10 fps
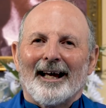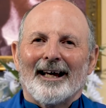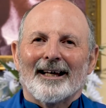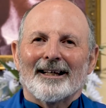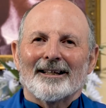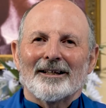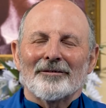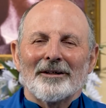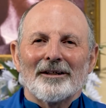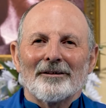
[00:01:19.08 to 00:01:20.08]
And
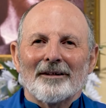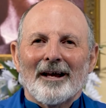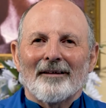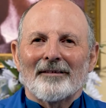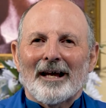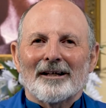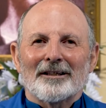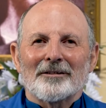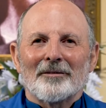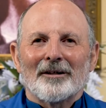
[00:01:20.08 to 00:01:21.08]
we don't have that
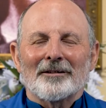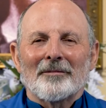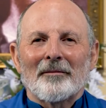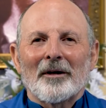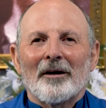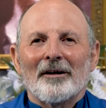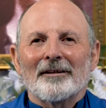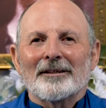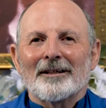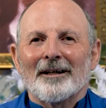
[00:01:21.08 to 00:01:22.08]
experience maybe all
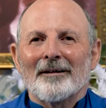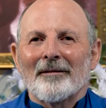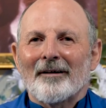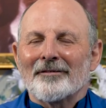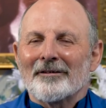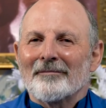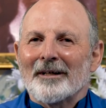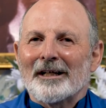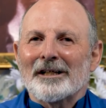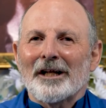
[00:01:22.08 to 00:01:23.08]
the time. After a
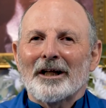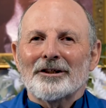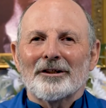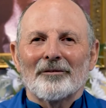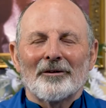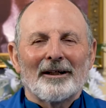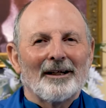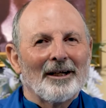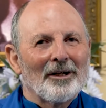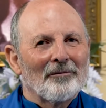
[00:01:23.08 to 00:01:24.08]
meditation,
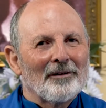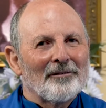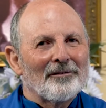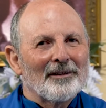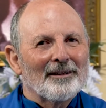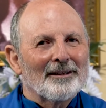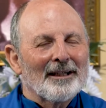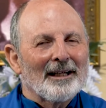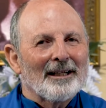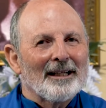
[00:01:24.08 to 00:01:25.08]
we feel
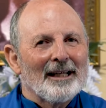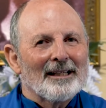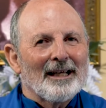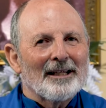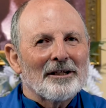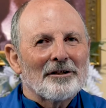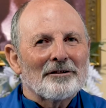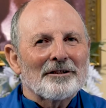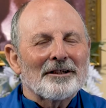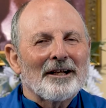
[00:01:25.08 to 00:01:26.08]
that
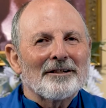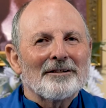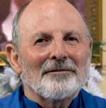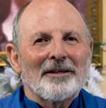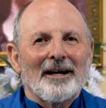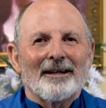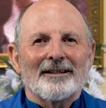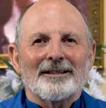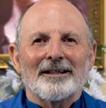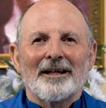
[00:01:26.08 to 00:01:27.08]
inner sense of
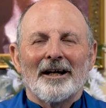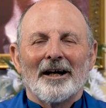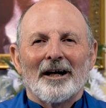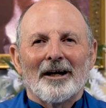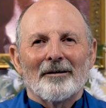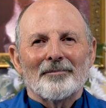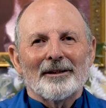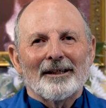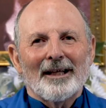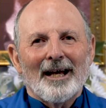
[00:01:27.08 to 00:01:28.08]
that.
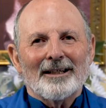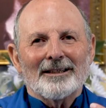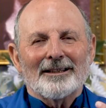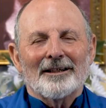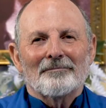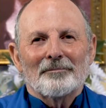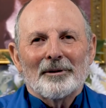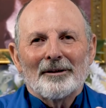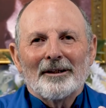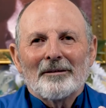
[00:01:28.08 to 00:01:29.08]
But that's the
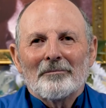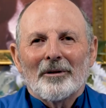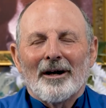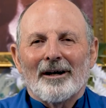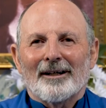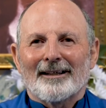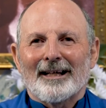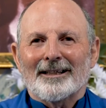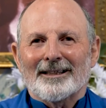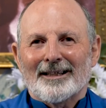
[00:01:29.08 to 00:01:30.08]
building block.
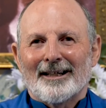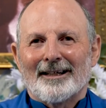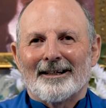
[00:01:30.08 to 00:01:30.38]
That's